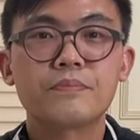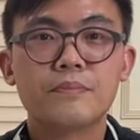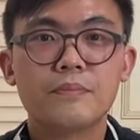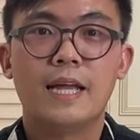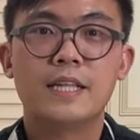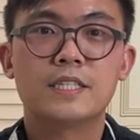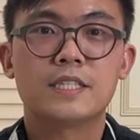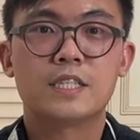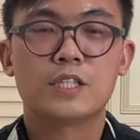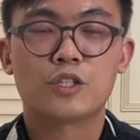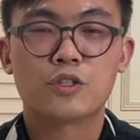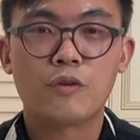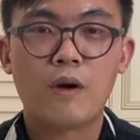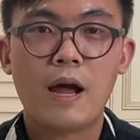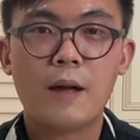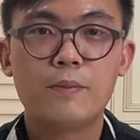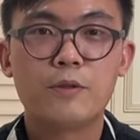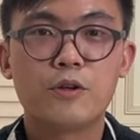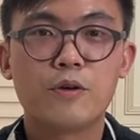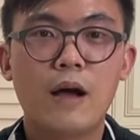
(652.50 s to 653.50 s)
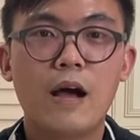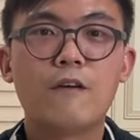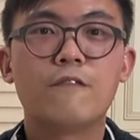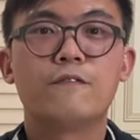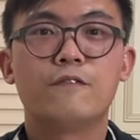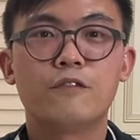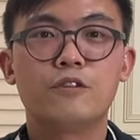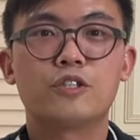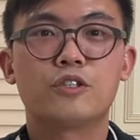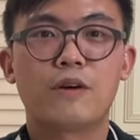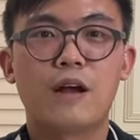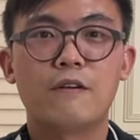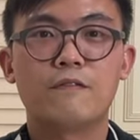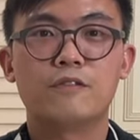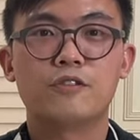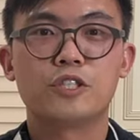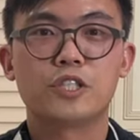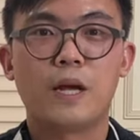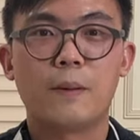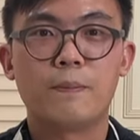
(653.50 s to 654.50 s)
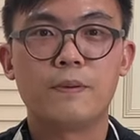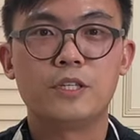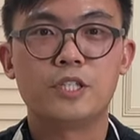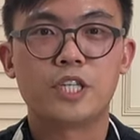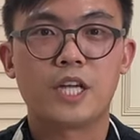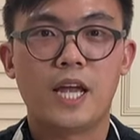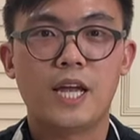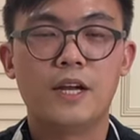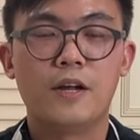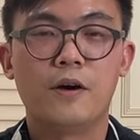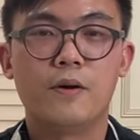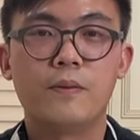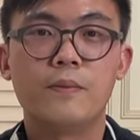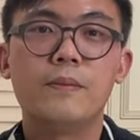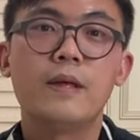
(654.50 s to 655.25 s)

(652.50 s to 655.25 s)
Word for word: and subscribe to our Food Travel Shopping channel.